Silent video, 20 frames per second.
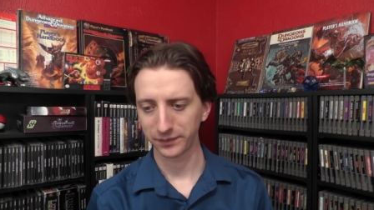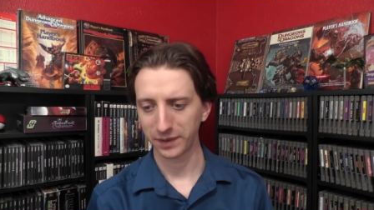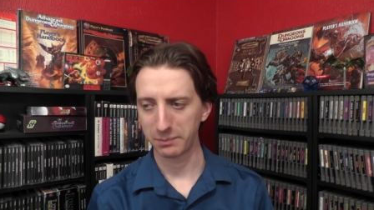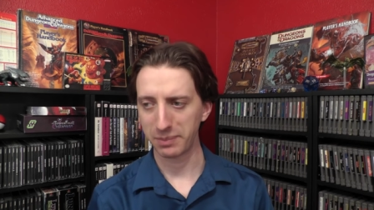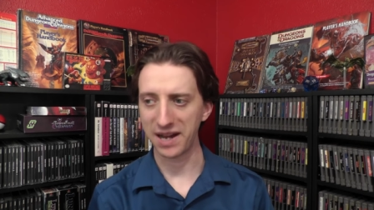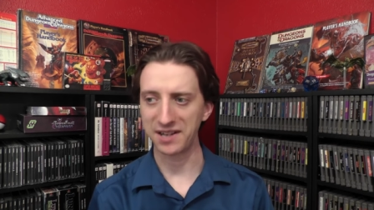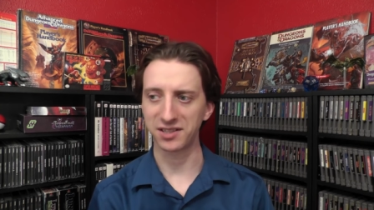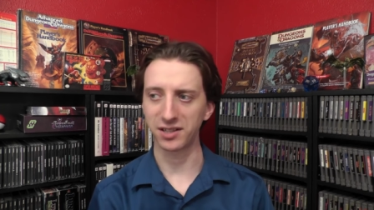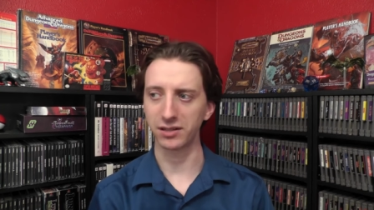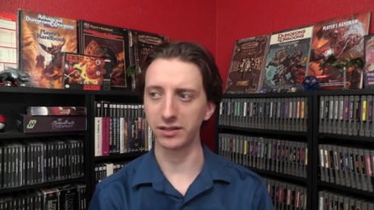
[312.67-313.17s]

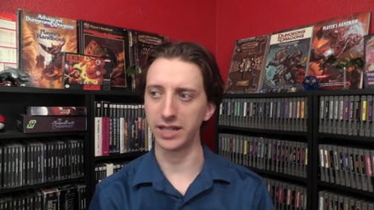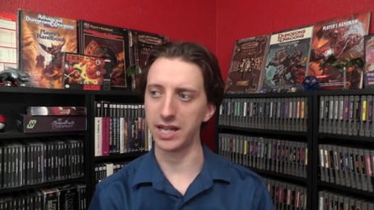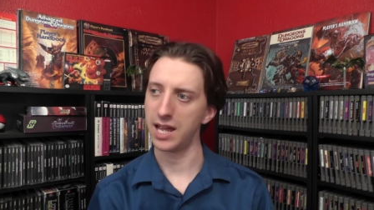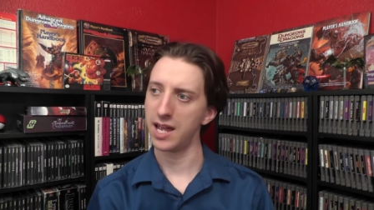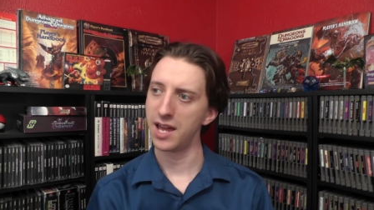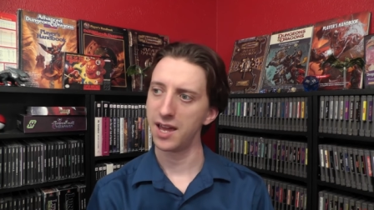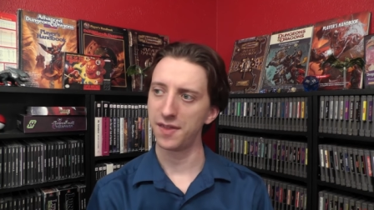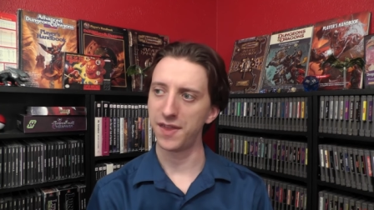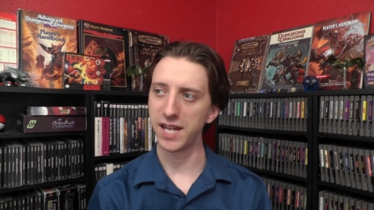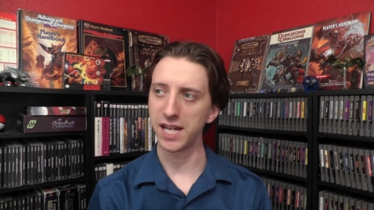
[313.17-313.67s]
Basically,
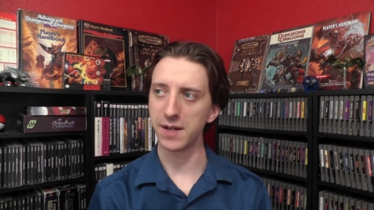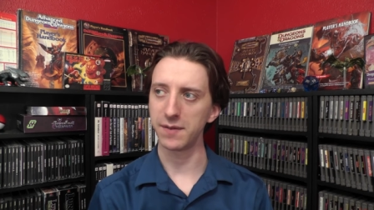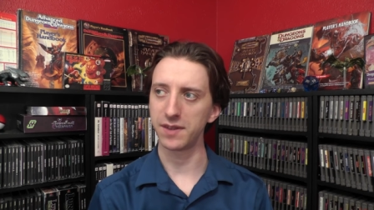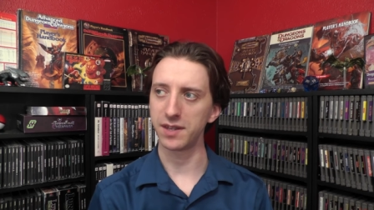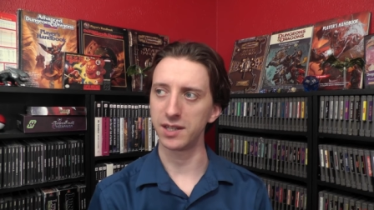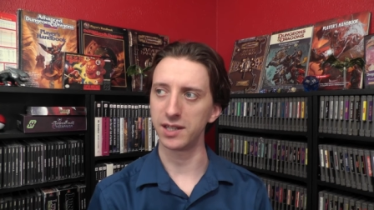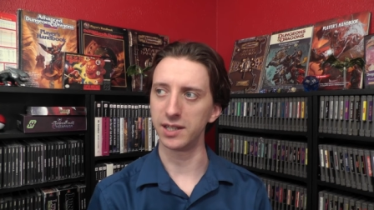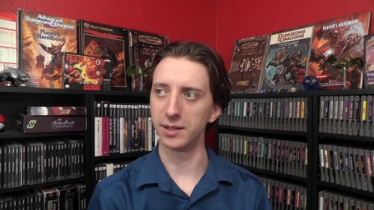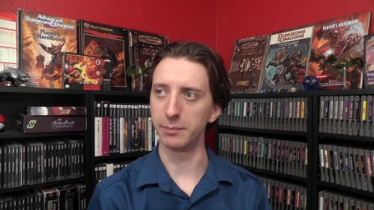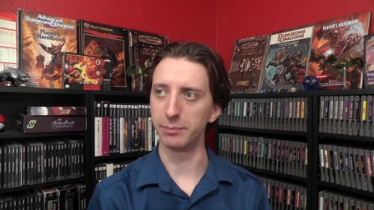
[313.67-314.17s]
think of
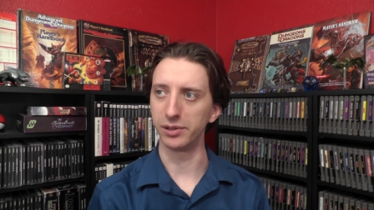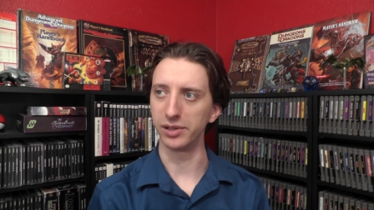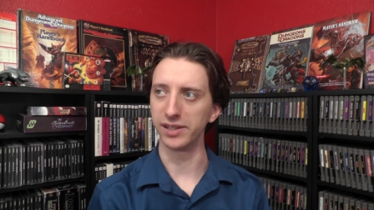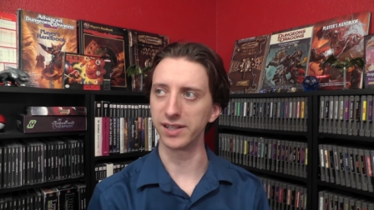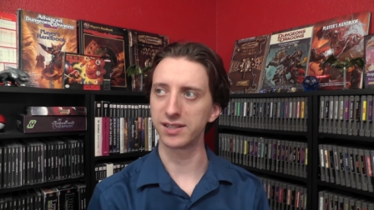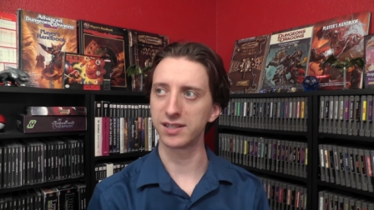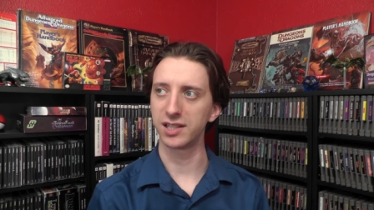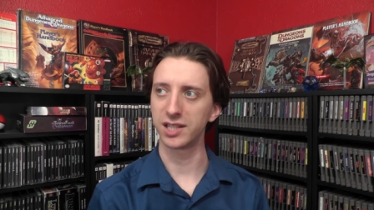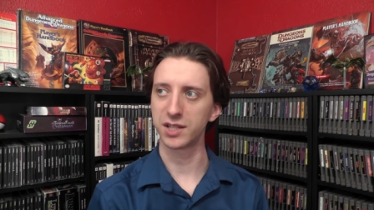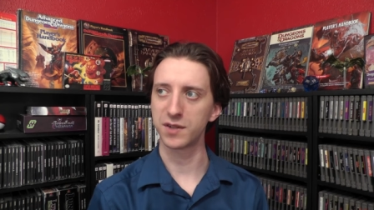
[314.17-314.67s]
the
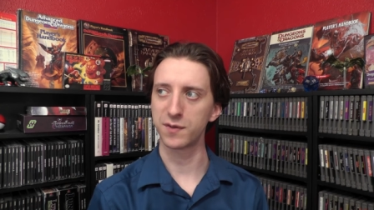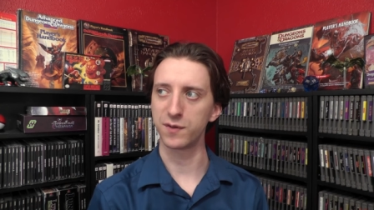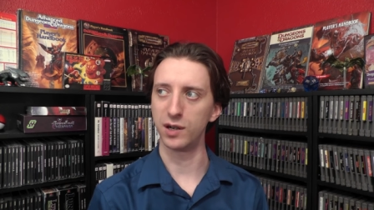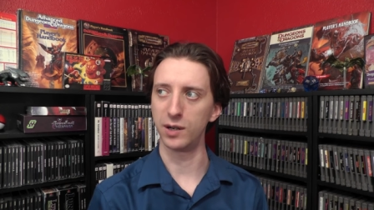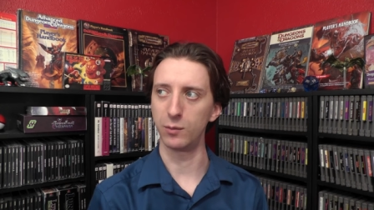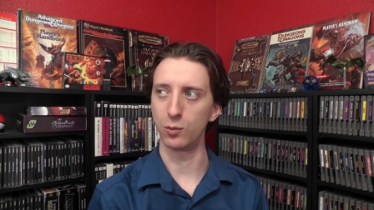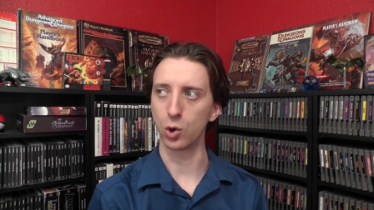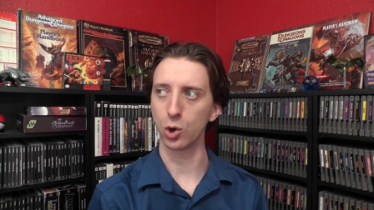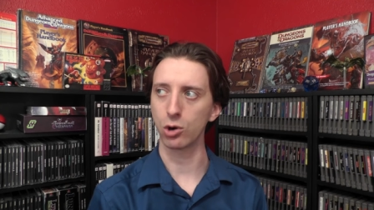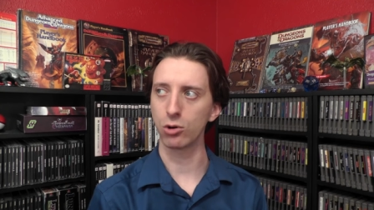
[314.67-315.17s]
ballistas
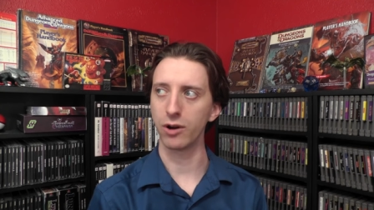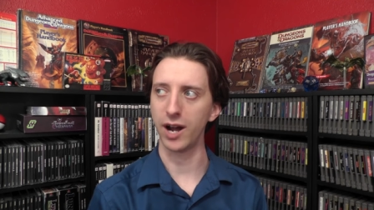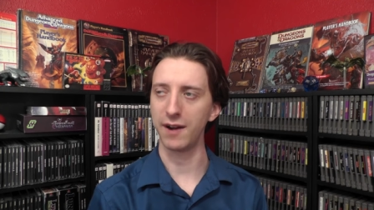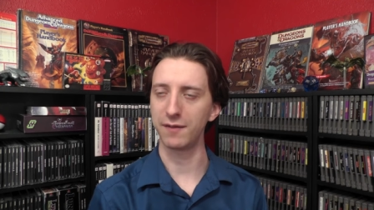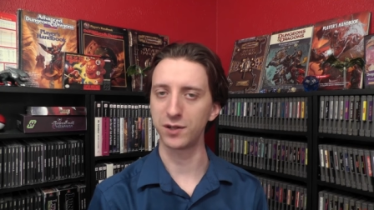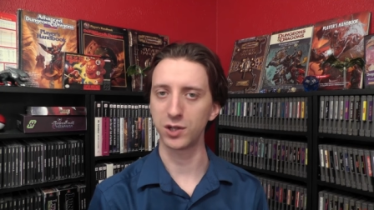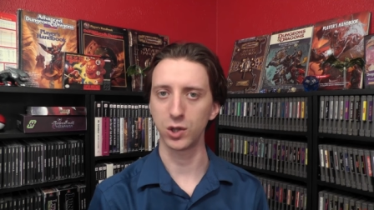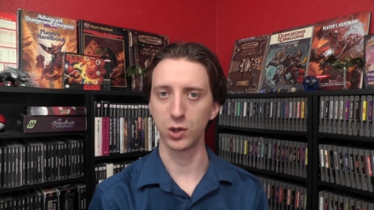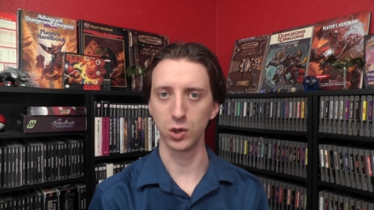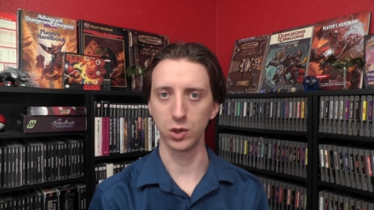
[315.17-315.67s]
from
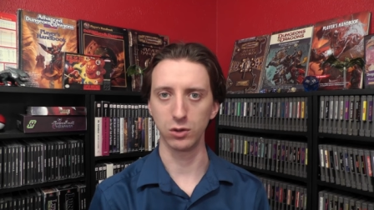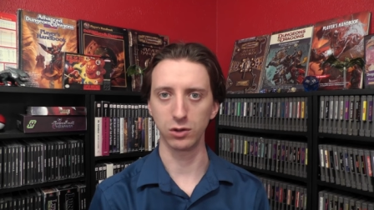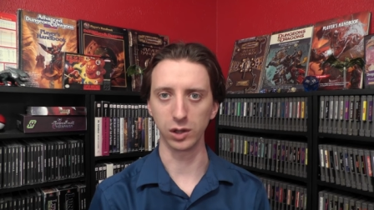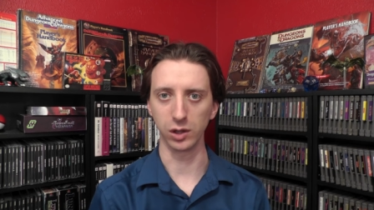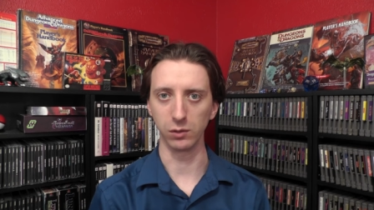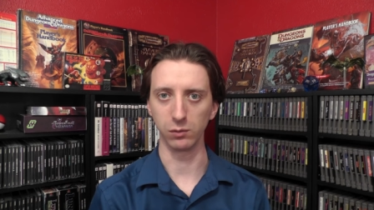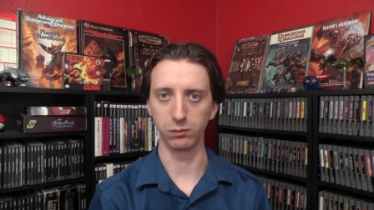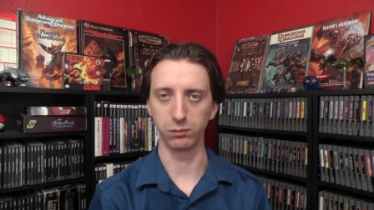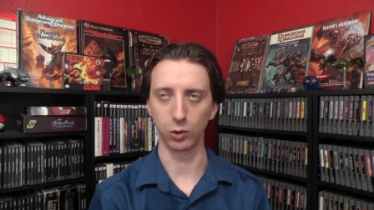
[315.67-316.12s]
Warcraft 2 or